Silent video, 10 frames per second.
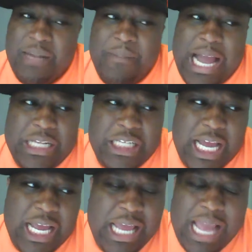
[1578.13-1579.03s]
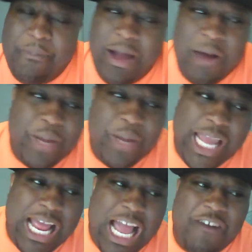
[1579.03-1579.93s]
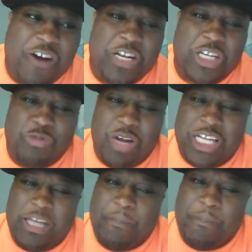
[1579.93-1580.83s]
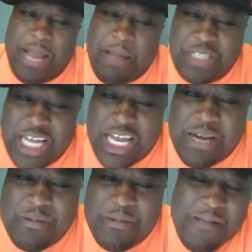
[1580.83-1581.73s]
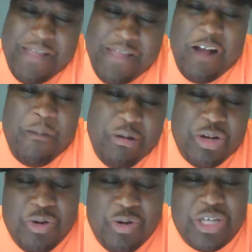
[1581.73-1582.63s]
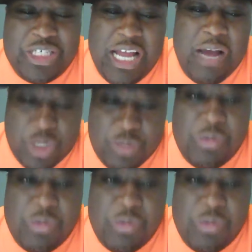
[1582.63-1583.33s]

Somebody's like, "Well, we can't have all this ruckus up at MGM. They're gonna blow the doors down," which